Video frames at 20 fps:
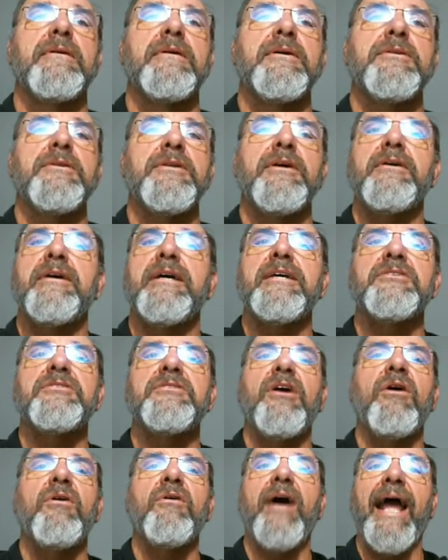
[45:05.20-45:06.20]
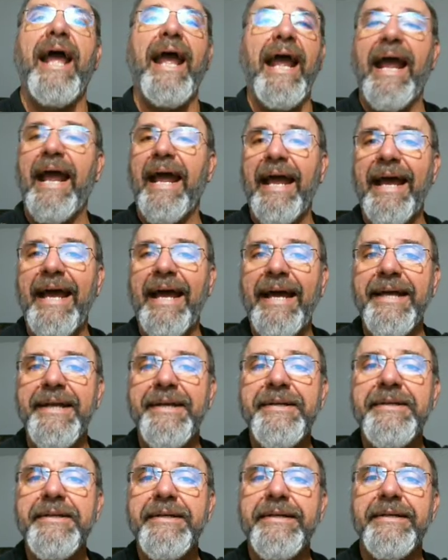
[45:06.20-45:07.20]
There is no
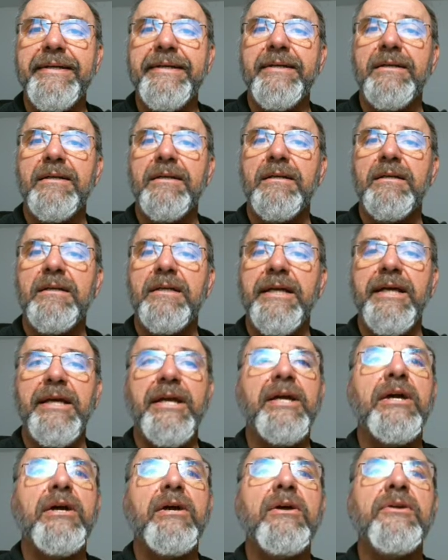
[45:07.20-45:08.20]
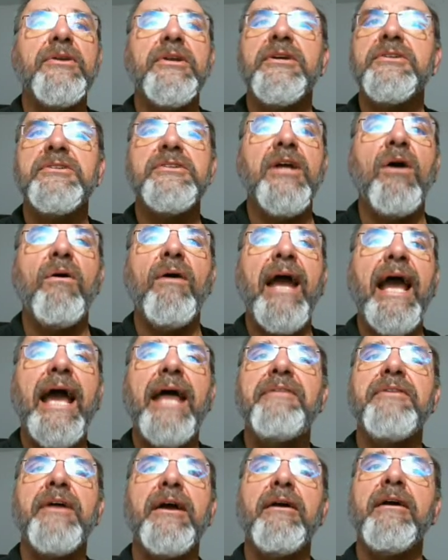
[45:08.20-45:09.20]
and Here, there's no
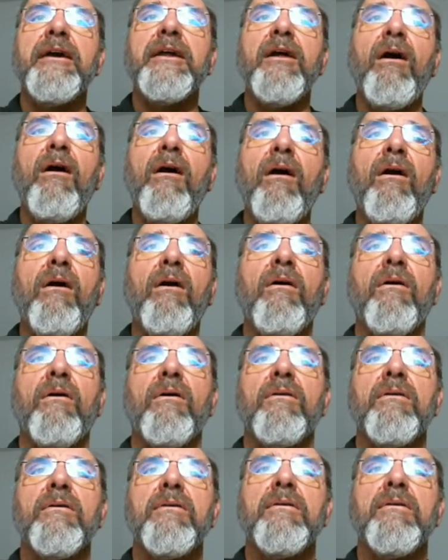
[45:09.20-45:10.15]
end there at all.